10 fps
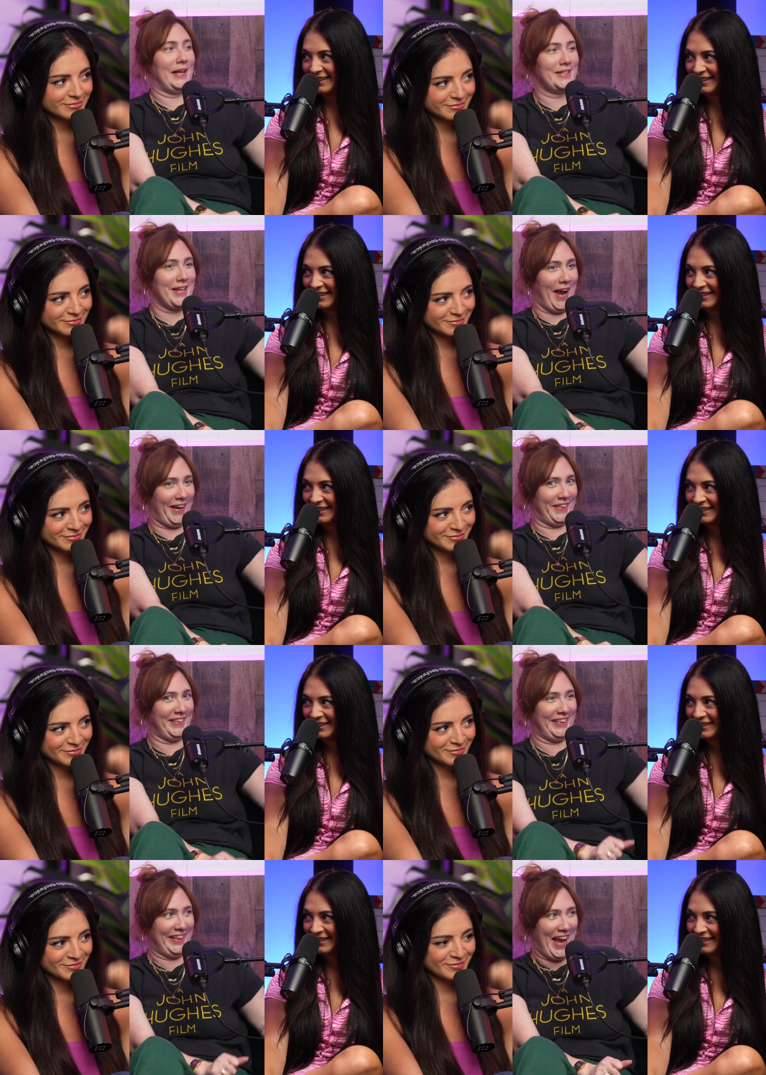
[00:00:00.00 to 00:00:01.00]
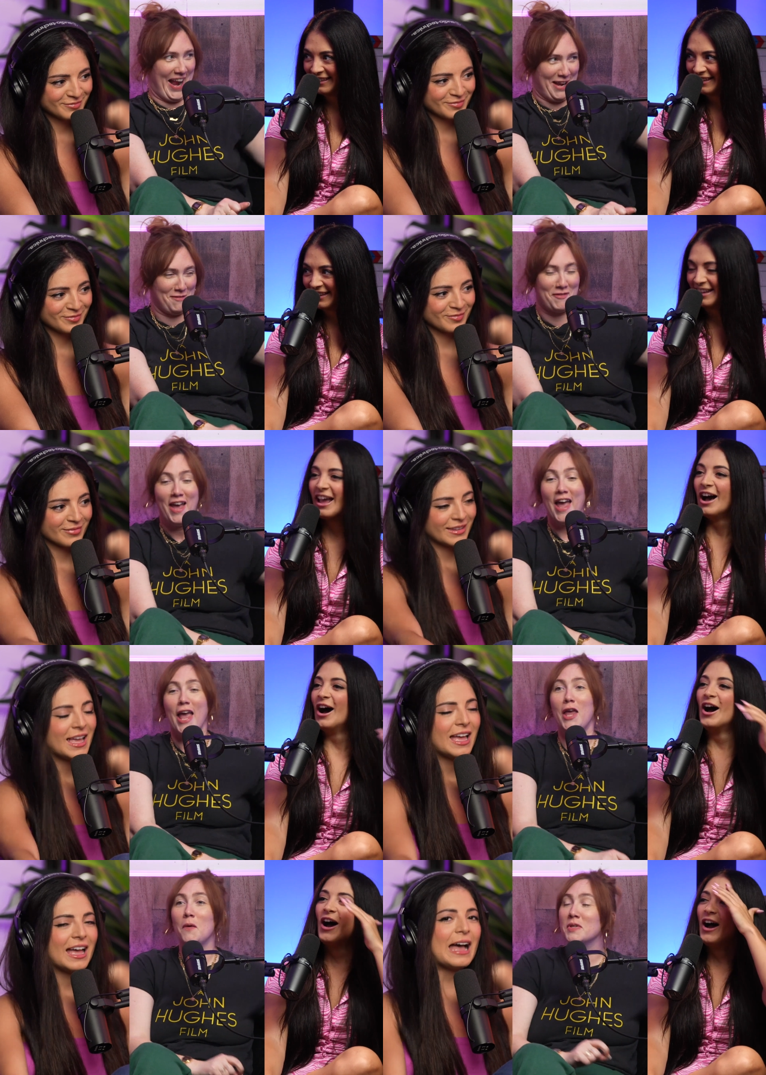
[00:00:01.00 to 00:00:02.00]
Speaker 1: entire
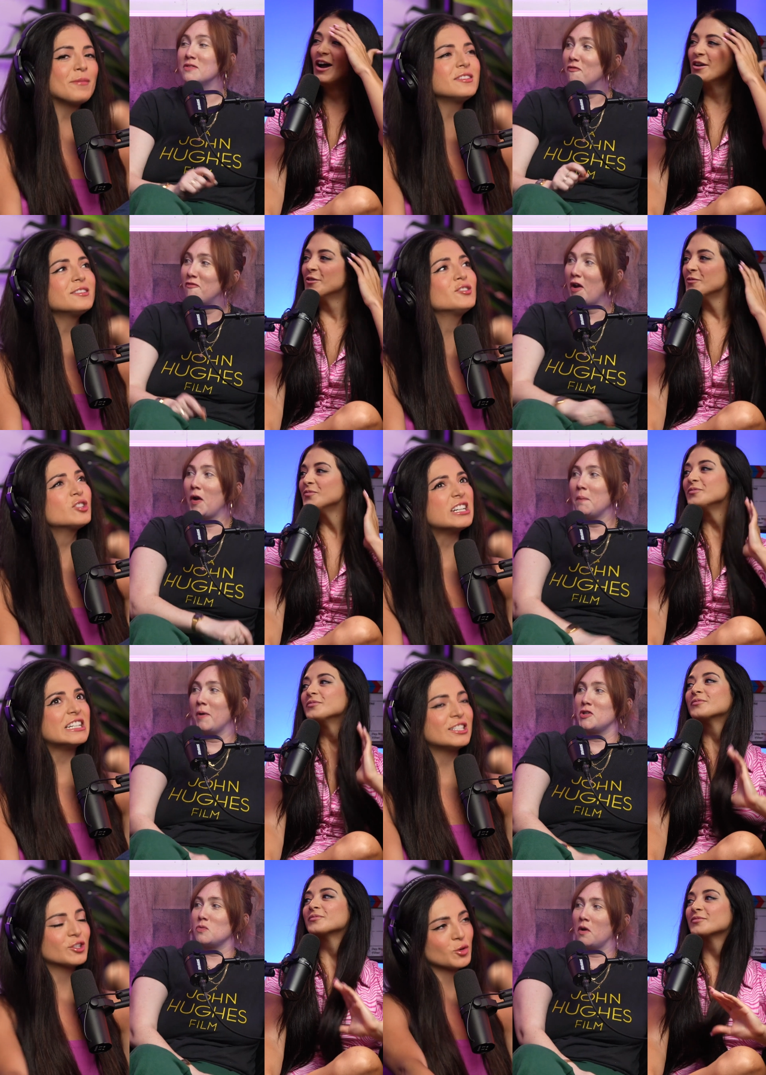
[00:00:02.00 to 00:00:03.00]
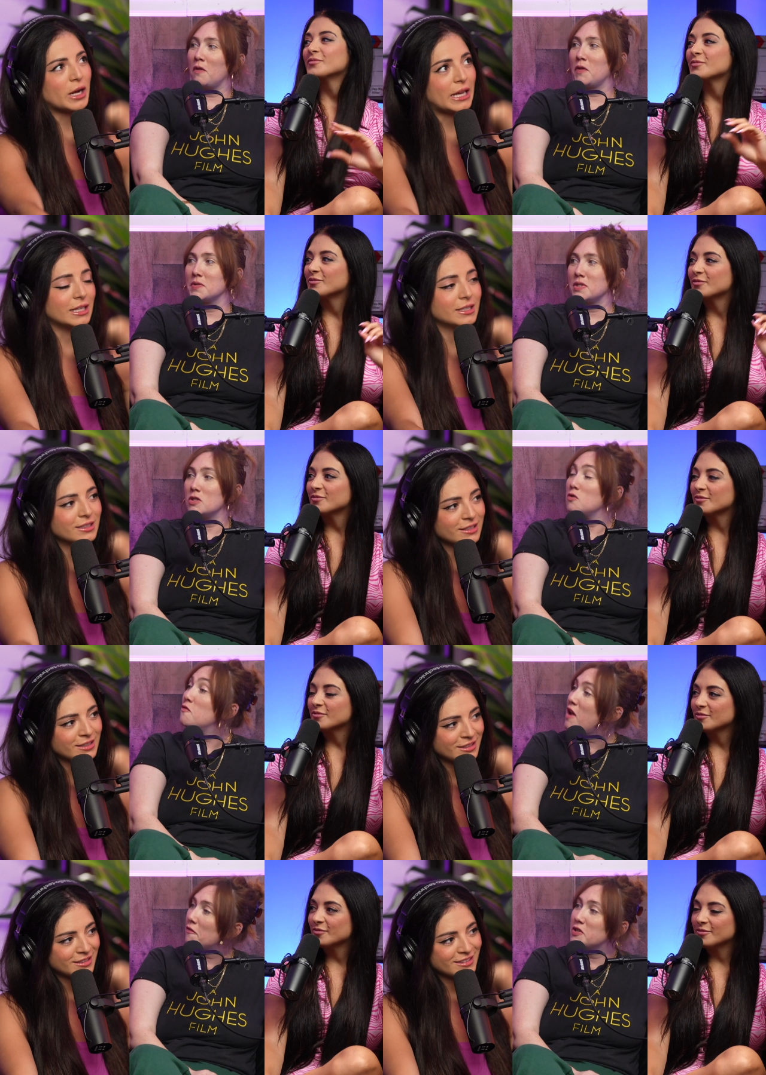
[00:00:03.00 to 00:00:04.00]
life it was I'm very much one of those it. things
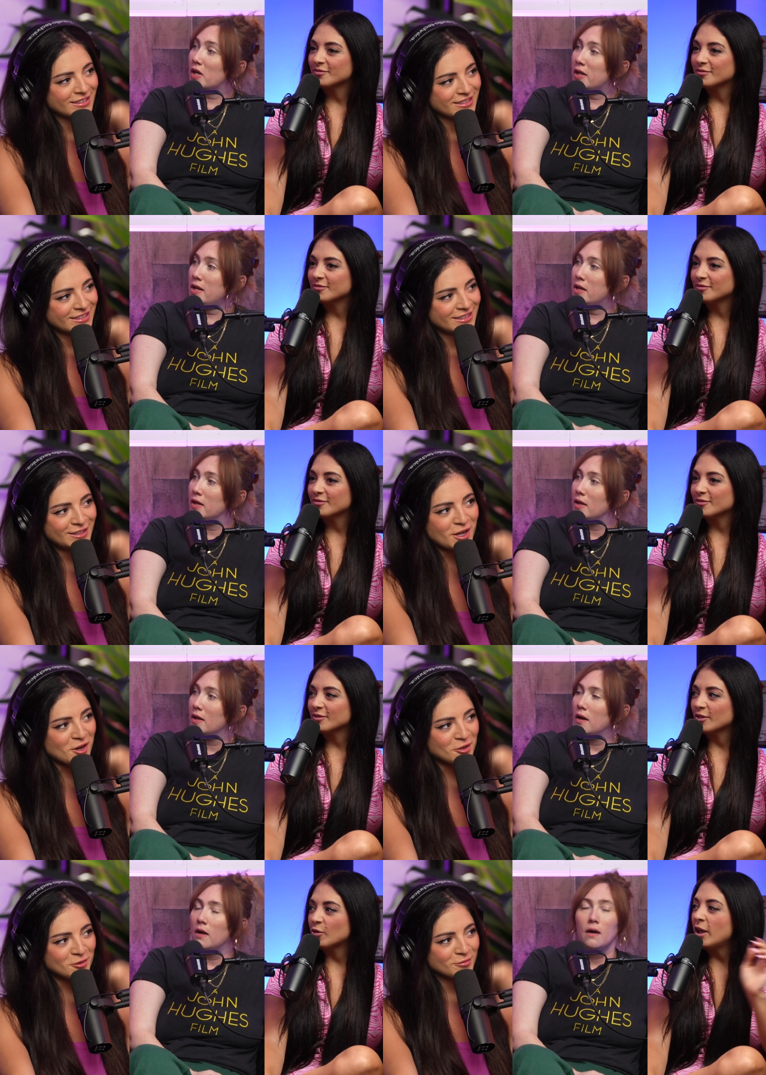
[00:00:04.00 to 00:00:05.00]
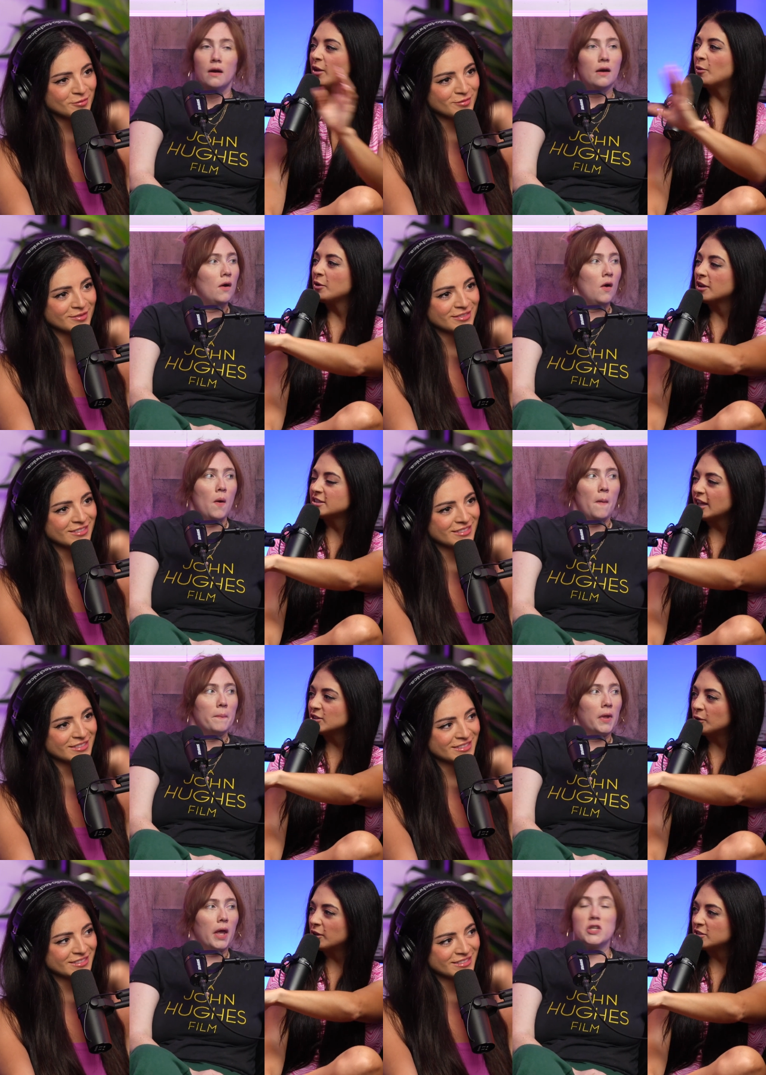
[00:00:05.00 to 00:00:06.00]
you've never done it no wait what were you gonna say
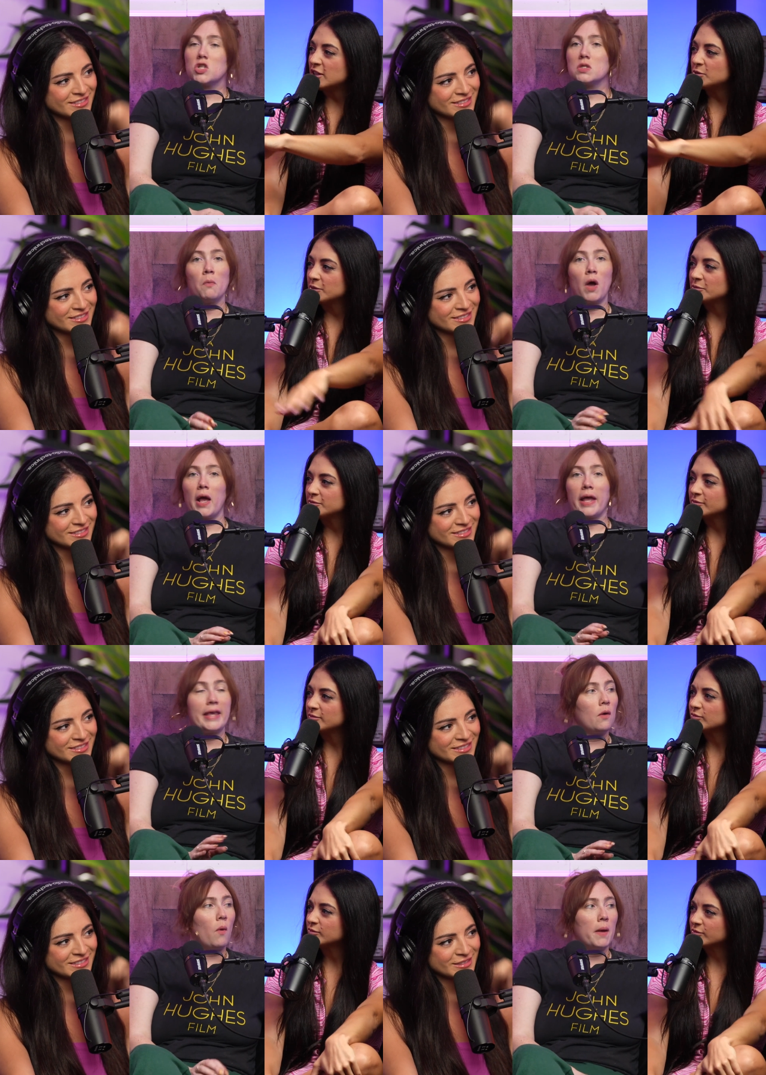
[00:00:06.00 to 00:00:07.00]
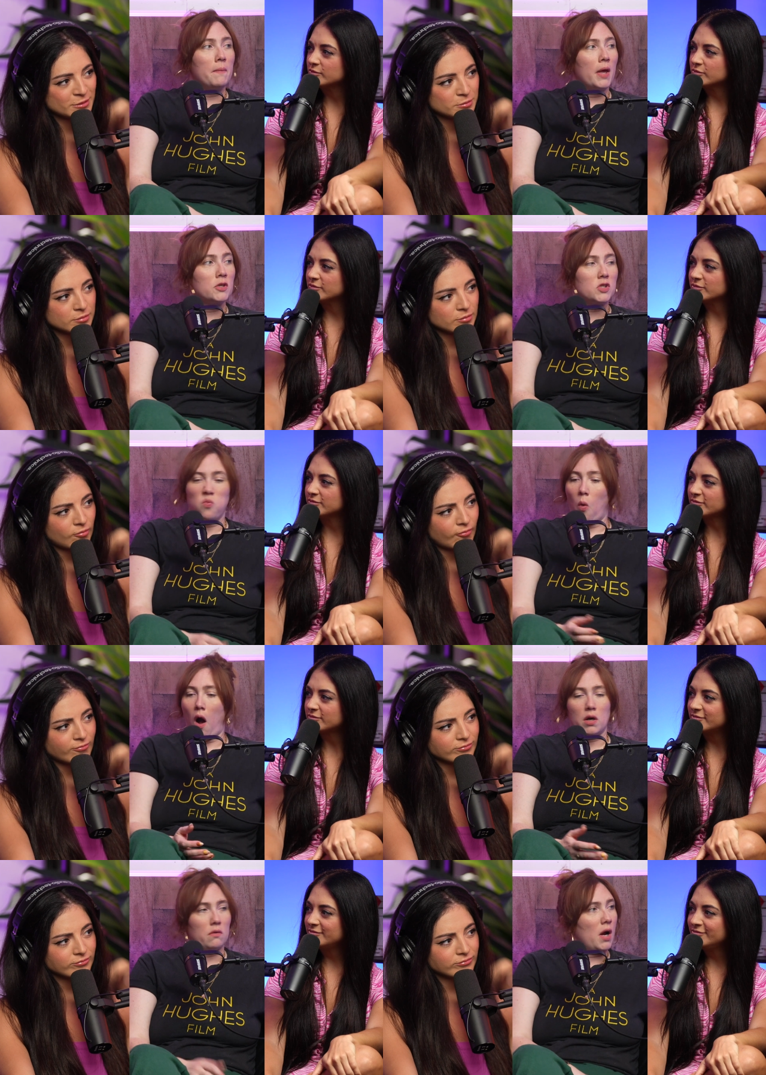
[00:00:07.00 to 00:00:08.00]
it's one of those it's just i get why men just
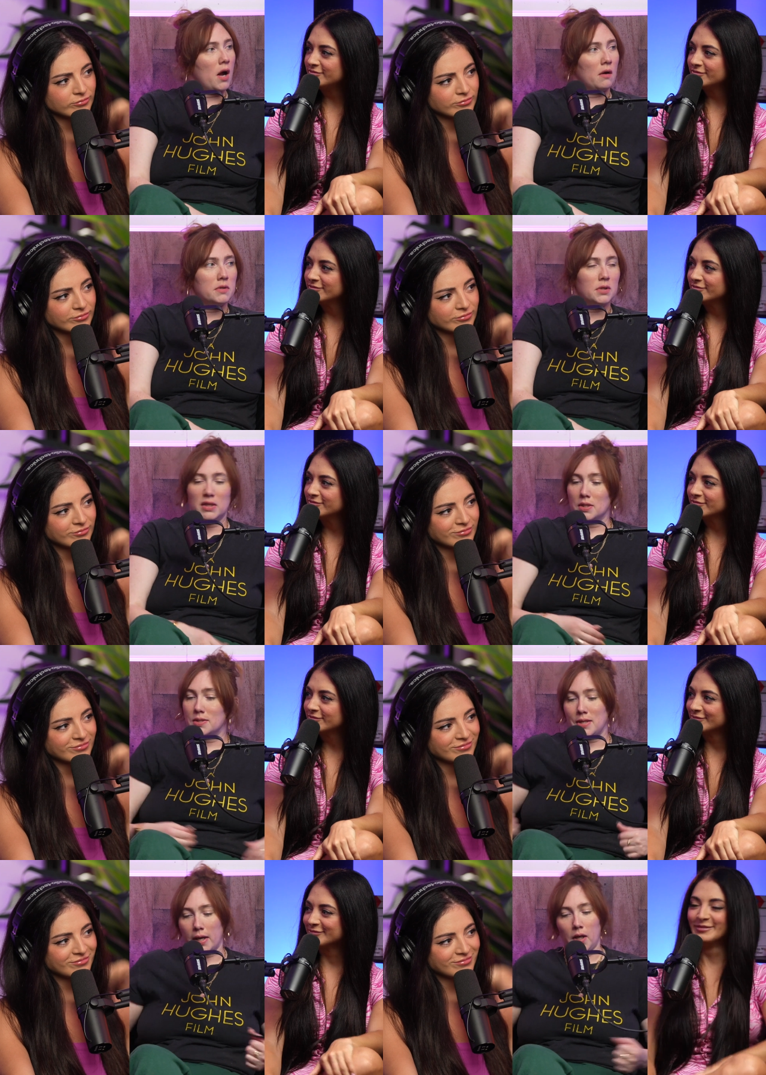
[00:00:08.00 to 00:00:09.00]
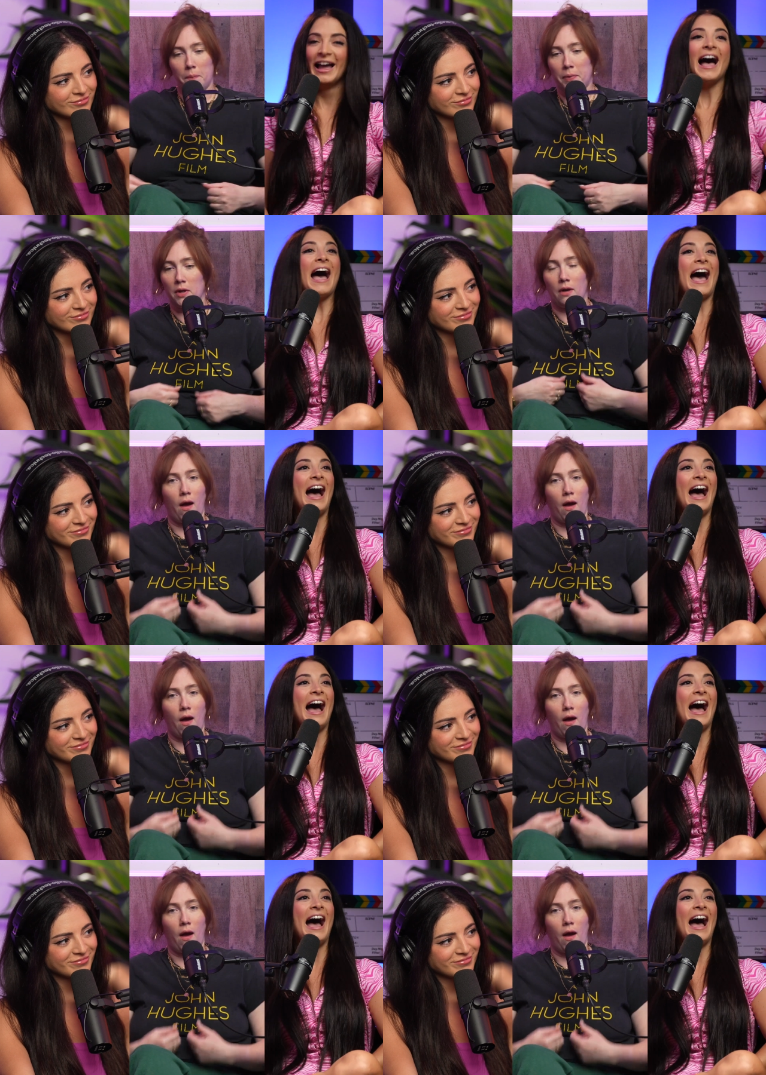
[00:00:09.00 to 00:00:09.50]
walk around like the second i put it